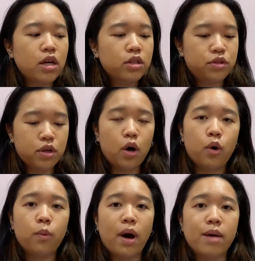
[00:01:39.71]

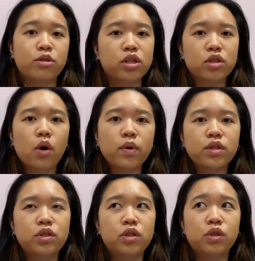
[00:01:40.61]
So I'm just
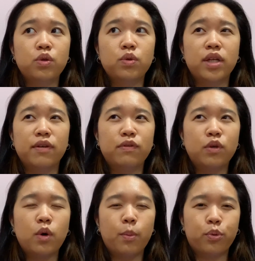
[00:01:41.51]
going to give
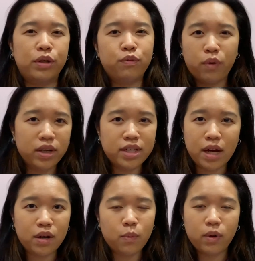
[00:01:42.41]
you a brief
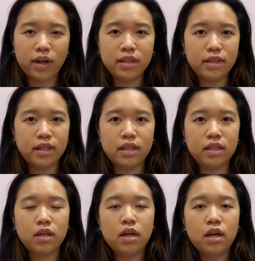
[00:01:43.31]
rundown on what I did